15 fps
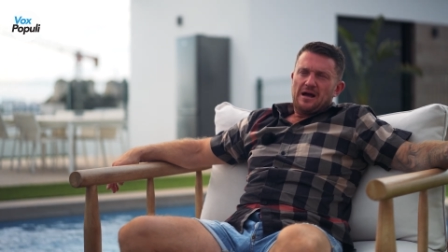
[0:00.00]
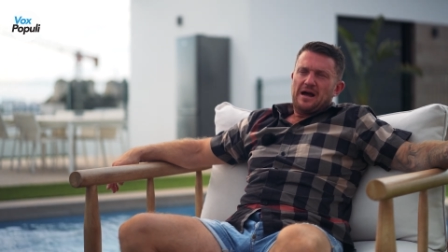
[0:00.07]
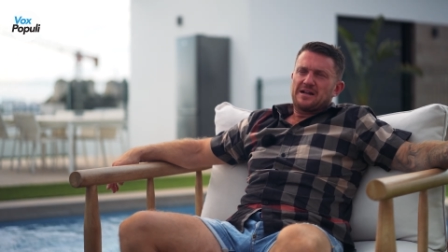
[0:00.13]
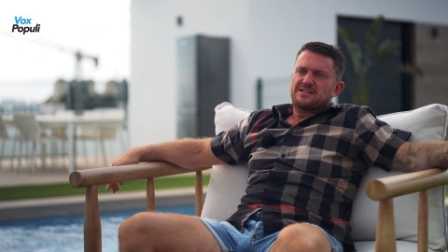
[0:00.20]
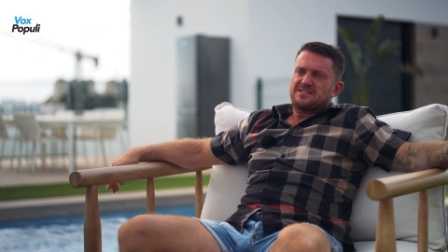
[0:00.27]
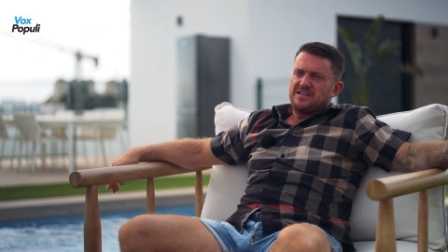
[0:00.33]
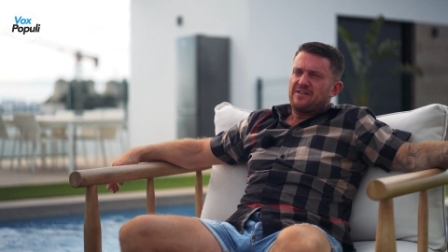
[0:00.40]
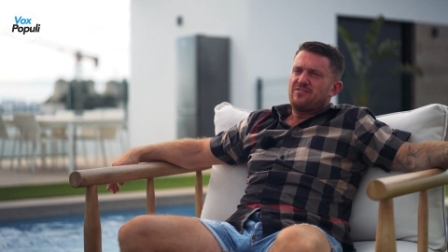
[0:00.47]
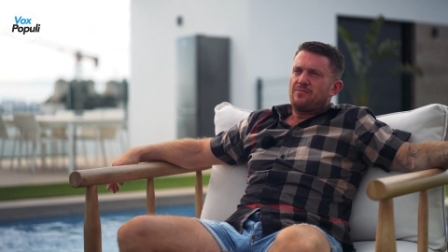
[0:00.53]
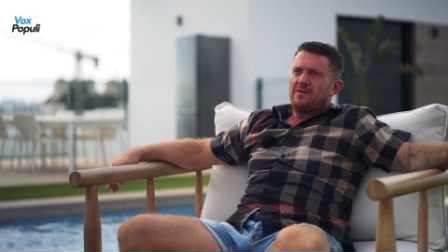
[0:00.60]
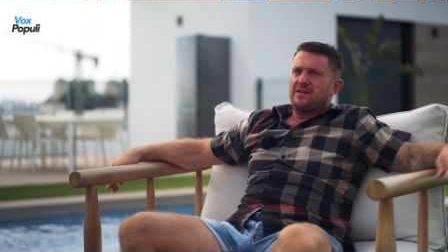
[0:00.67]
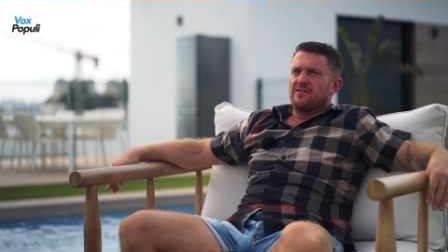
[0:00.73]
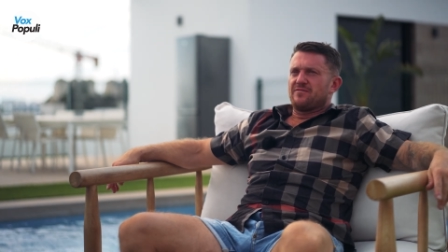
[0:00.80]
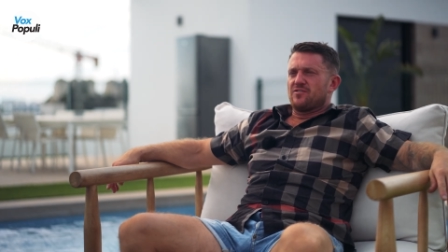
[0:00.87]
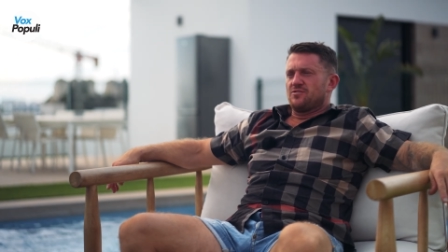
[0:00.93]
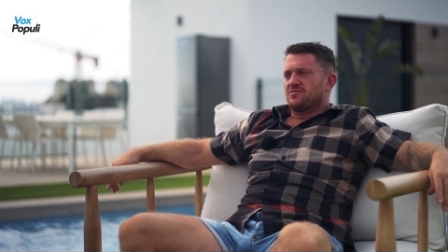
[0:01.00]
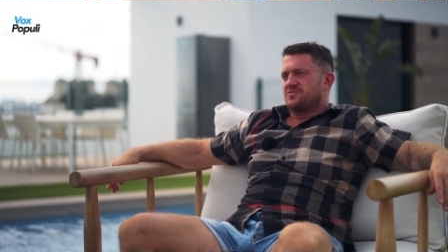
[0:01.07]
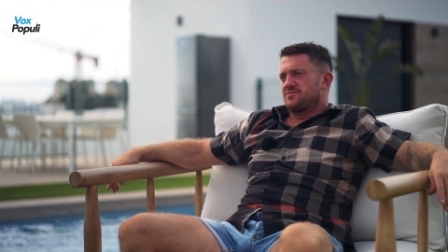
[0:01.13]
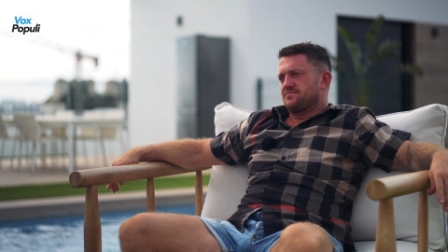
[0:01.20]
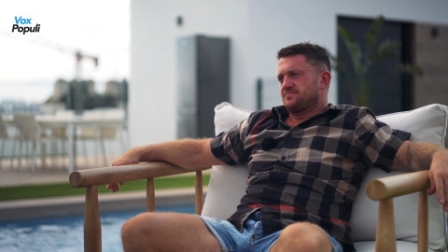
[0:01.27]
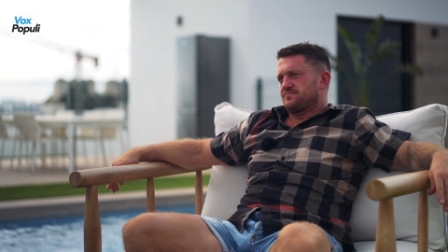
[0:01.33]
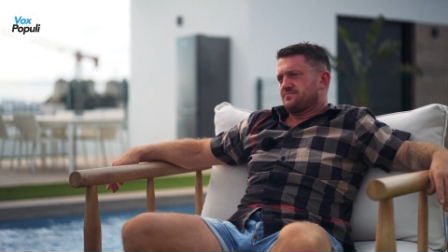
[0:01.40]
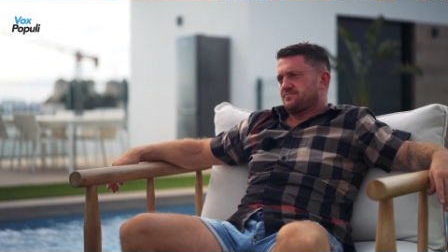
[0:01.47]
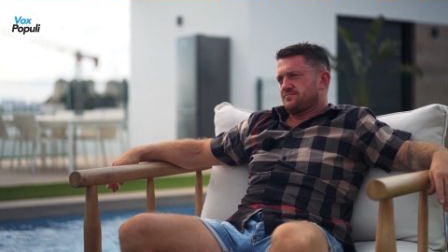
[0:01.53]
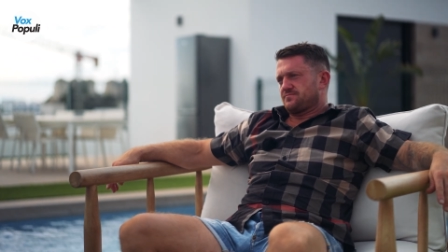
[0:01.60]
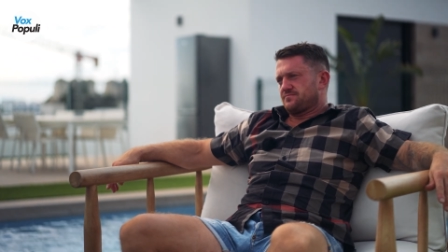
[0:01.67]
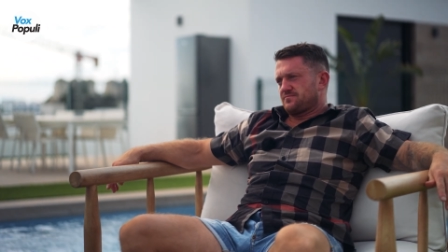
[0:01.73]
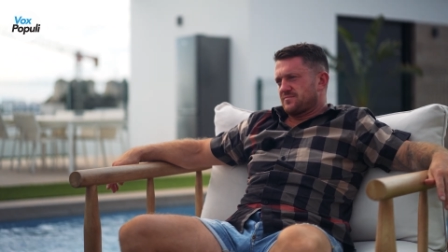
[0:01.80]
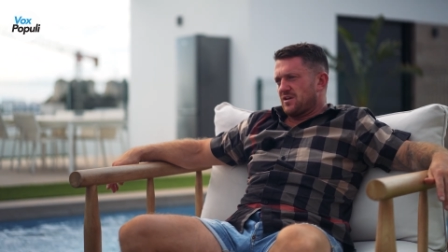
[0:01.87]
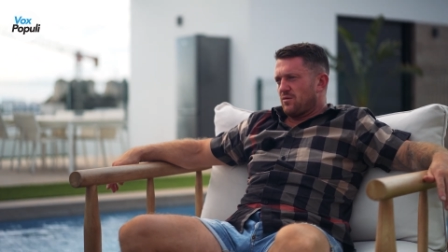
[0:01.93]
had 7 million views,
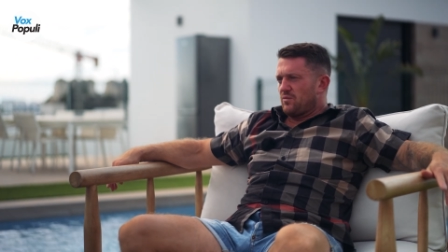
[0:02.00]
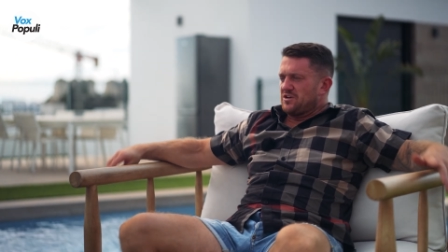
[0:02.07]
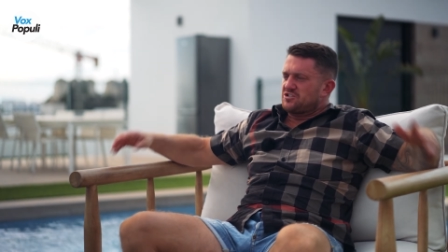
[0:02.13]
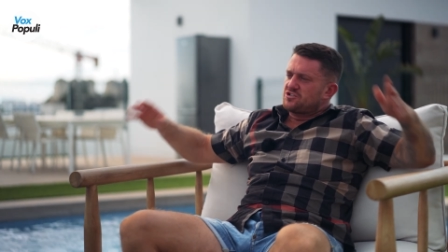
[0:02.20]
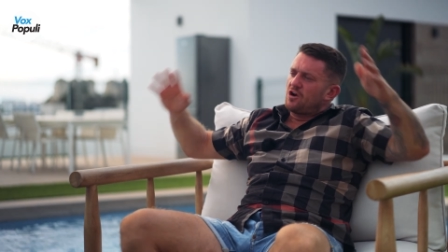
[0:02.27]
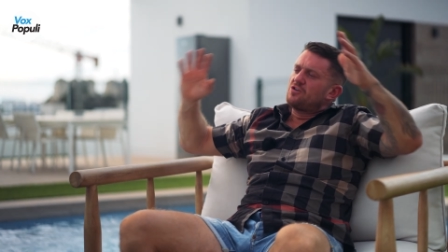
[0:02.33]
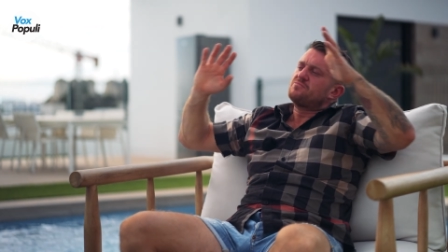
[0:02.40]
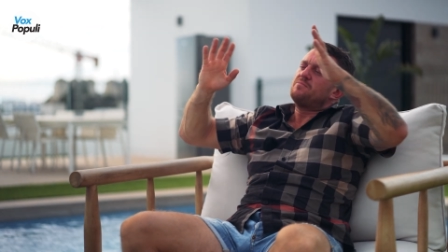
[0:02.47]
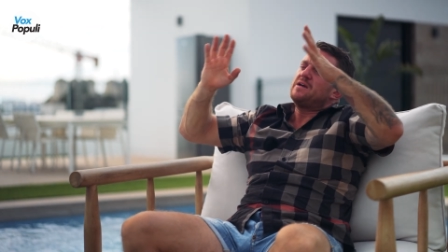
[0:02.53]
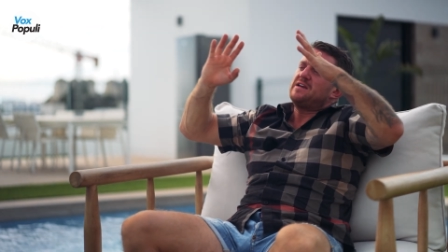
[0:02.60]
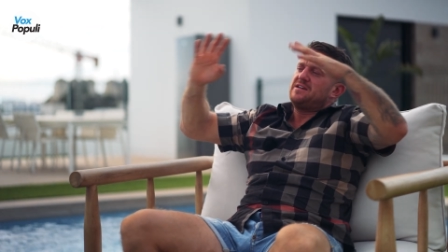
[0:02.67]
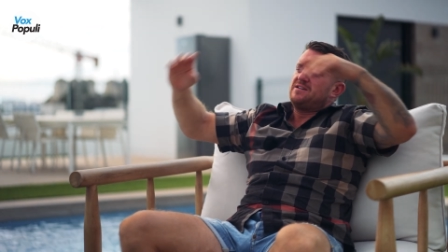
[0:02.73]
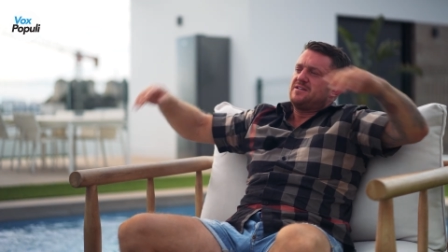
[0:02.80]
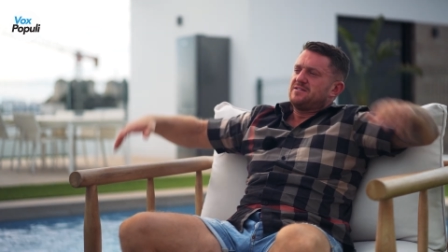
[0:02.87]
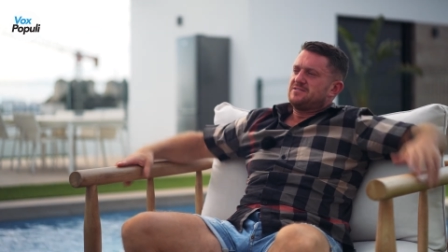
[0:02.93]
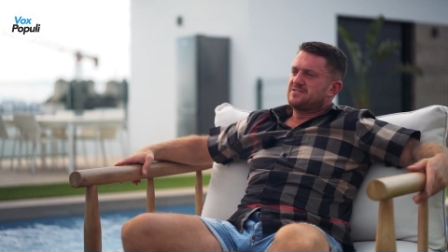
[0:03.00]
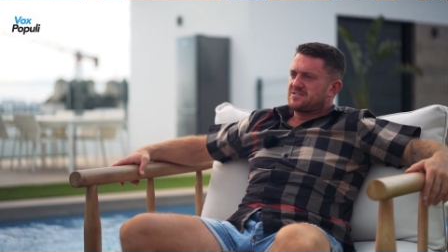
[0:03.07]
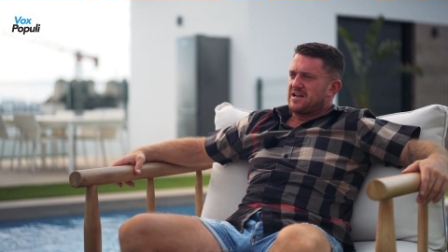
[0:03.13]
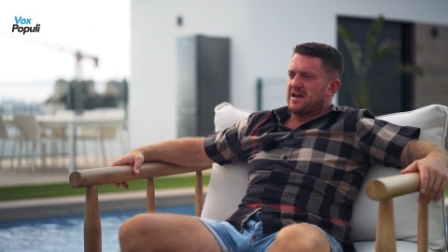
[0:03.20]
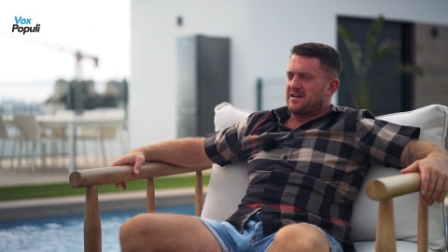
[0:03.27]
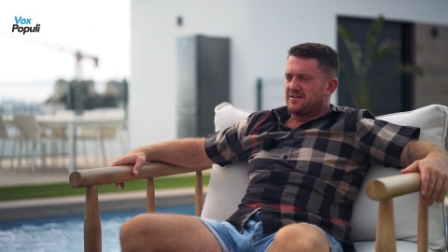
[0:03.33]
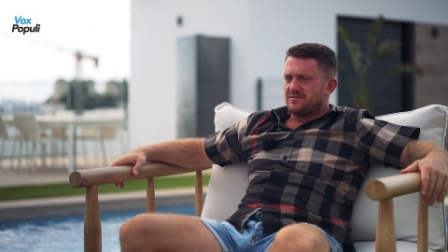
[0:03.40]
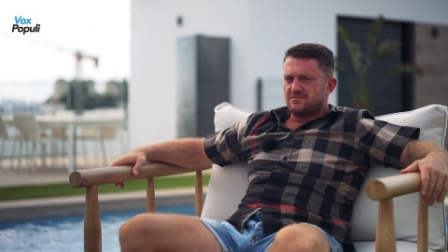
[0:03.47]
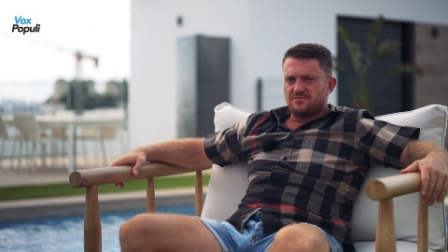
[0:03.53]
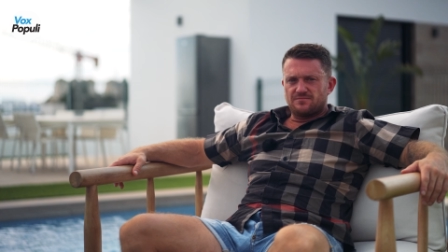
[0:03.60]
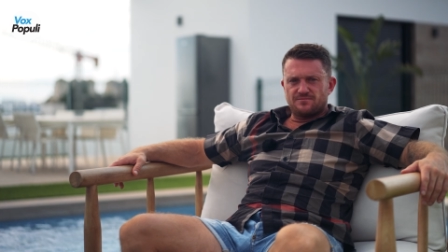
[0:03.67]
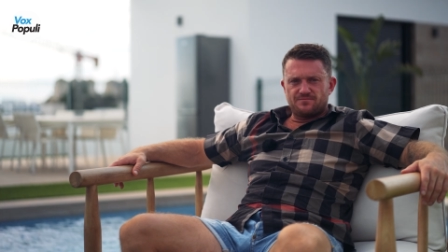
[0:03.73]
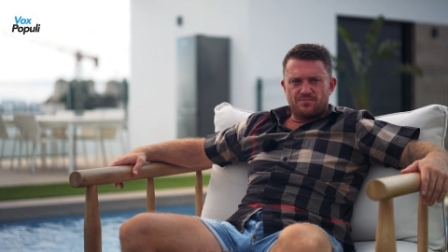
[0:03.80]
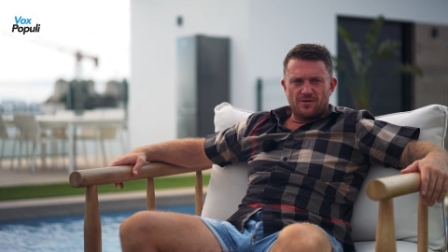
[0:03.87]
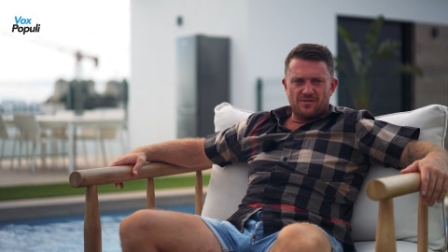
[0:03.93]
which showed me saying,
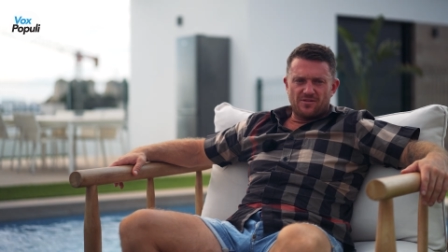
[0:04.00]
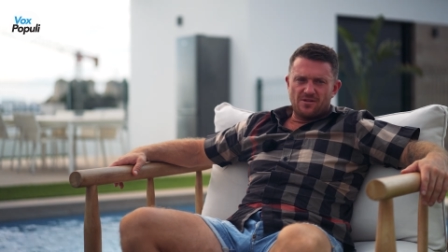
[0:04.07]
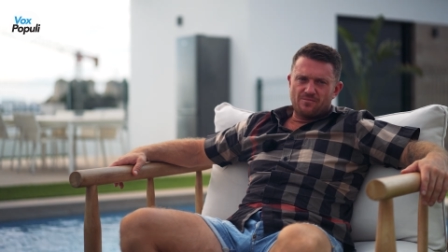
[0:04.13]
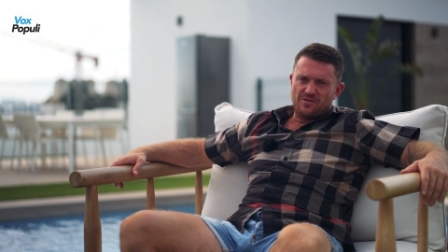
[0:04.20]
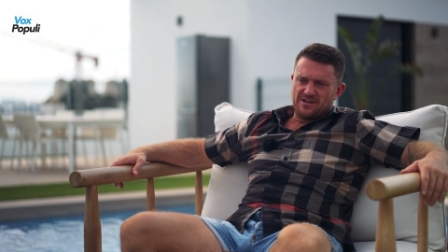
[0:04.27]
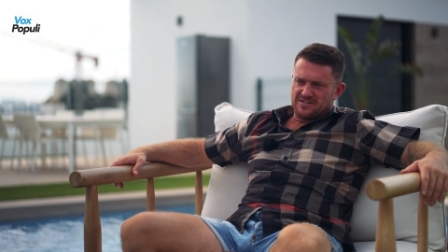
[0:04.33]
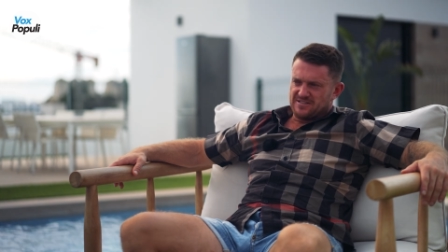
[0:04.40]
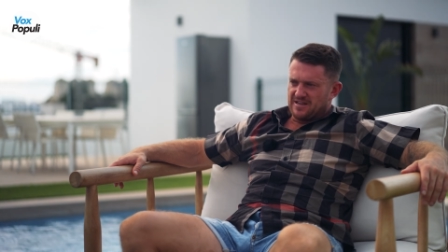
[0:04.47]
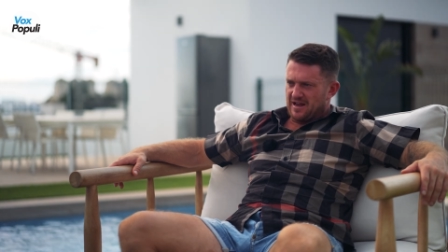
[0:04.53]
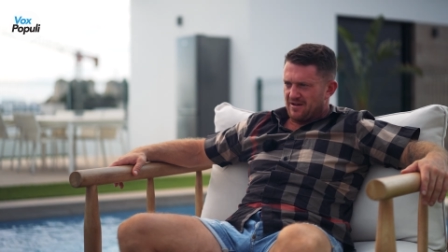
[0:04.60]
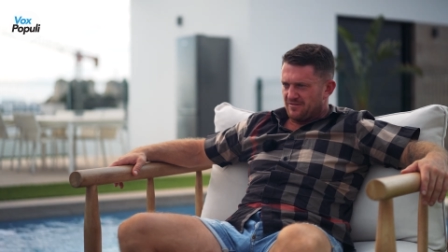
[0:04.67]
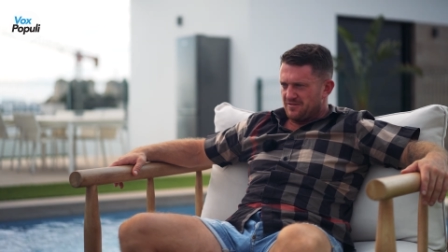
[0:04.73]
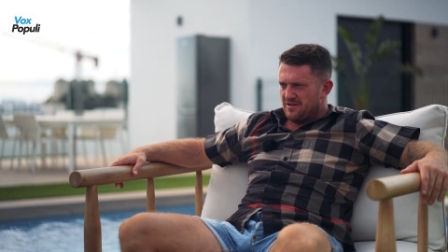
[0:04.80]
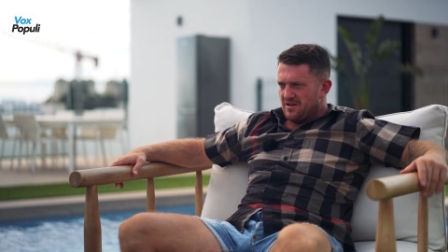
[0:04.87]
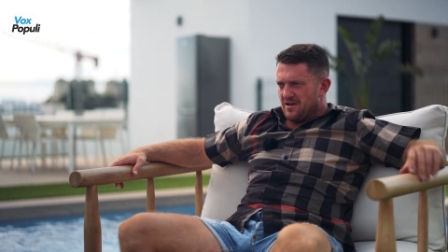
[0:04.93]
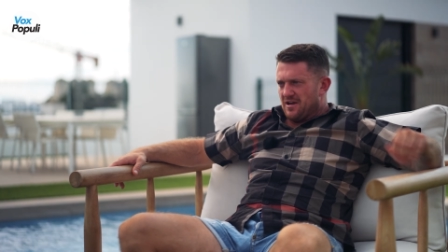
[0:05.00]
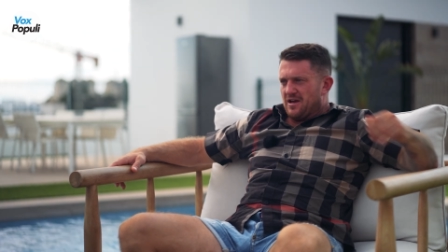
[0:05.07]
put the bricks down,